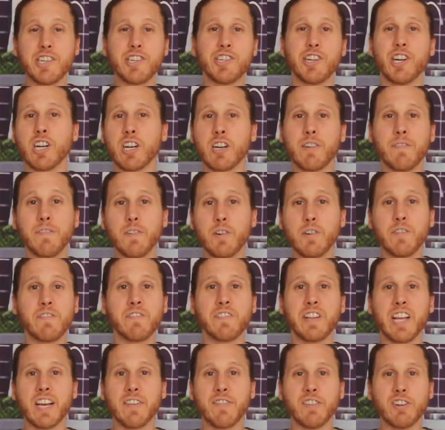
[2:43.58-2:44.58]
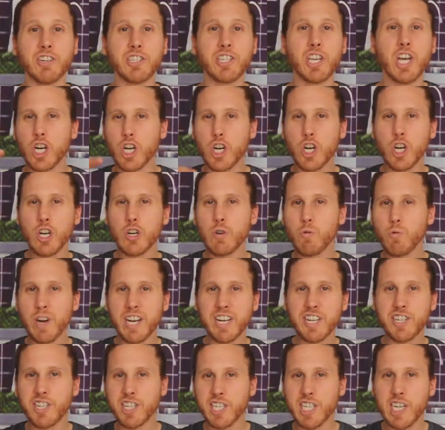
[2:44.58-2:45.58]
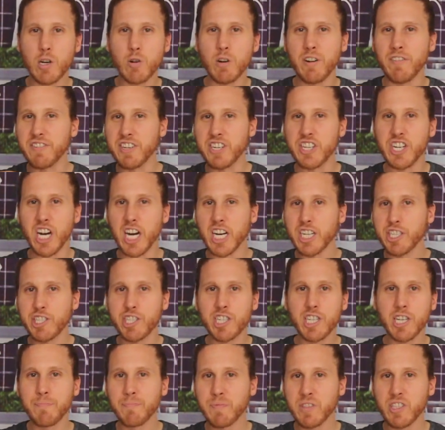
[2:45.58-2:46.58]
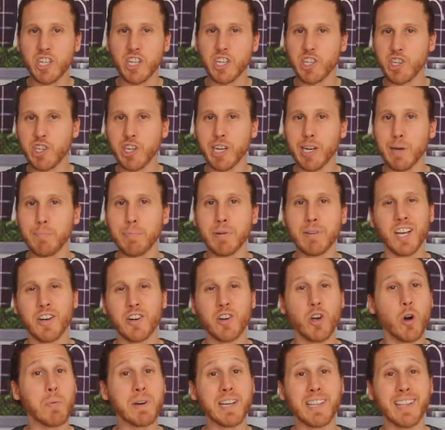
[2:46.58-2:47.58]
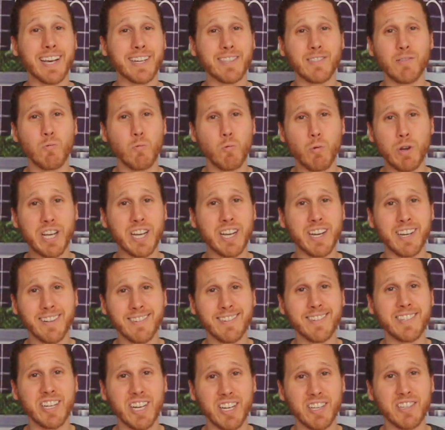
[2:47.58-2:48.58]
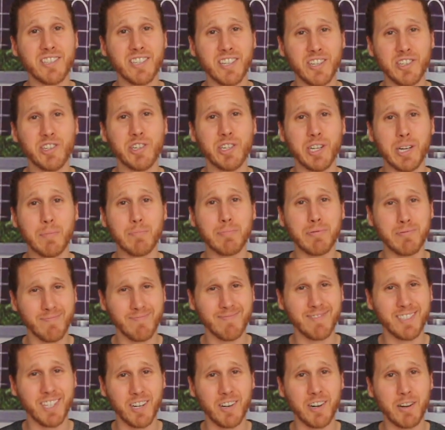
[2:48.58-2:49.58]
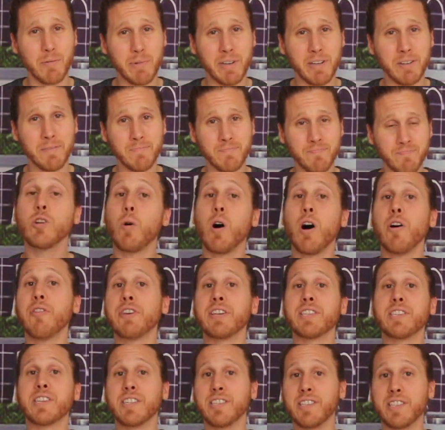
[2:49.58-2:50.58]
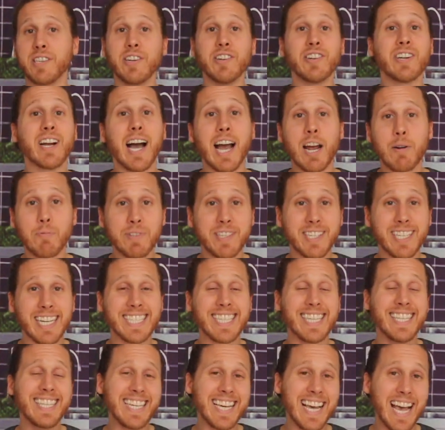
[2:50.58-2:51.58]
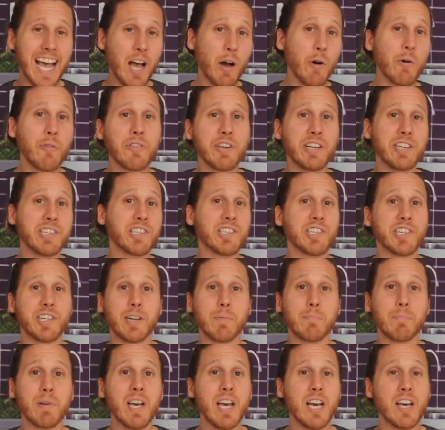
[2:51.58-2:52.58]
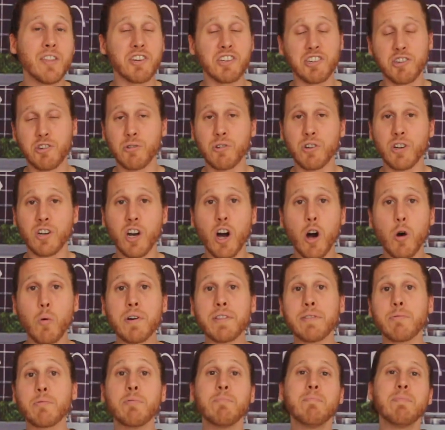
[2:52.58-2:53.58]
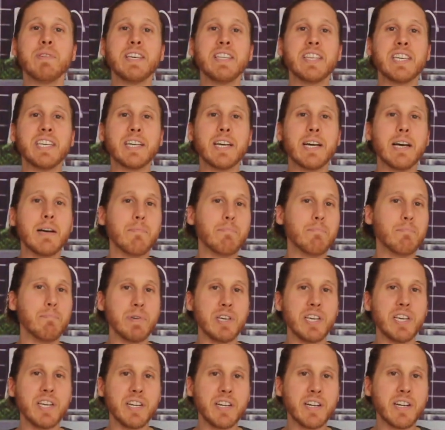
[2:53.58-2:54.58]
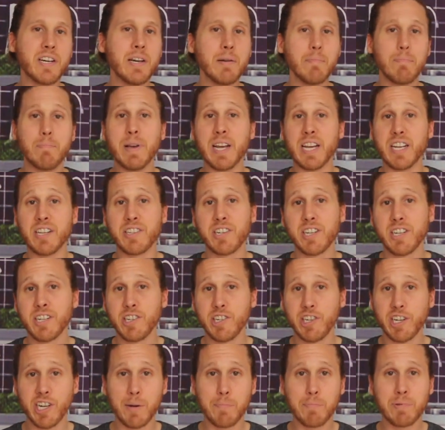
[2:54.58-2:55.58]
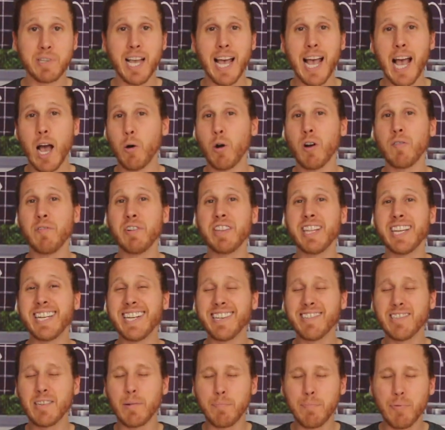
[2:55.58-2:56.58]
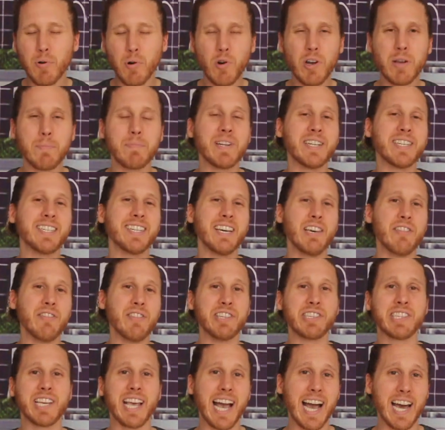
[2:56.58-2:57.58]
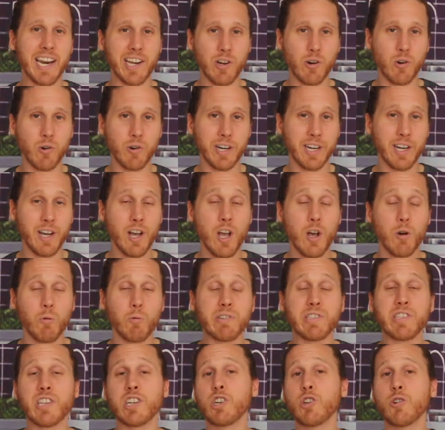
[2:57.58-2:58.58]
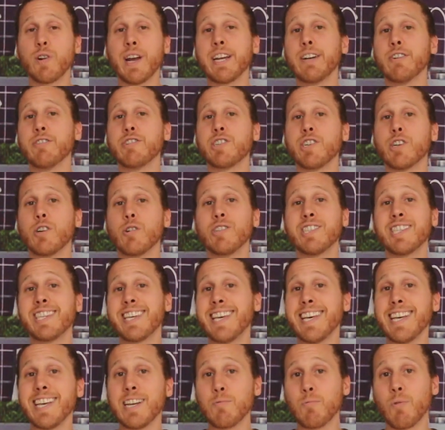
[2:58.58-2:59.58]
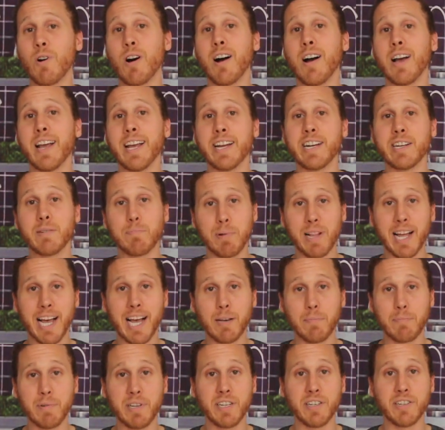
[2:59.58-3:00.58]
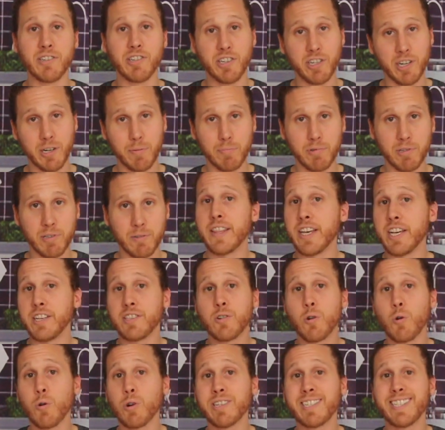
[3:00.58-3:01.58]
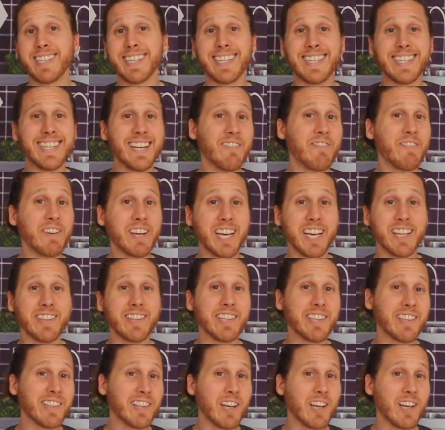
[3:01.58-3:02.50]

junk food flavors. Good ratio of dust to chip. Nobody likes a weak dusted chip. You know what I mean? So all things considered, I would say that the healthiest chip that you can go with would be the bean-based chips. However, the disappointment in this category was the Trader Joe's quinoa and black bean chips. They scored significantly